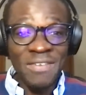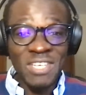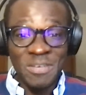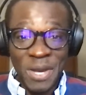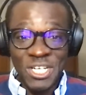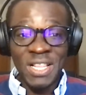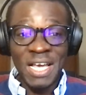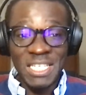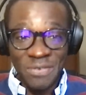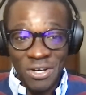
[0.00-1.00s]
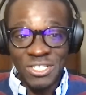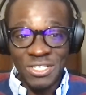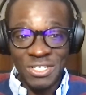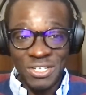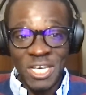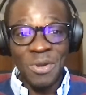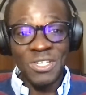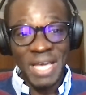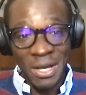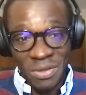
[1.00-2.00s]
have specialized functions to keep
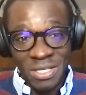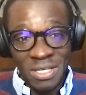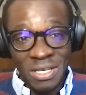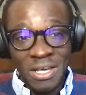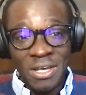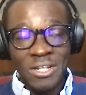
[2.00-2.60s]
us healthy,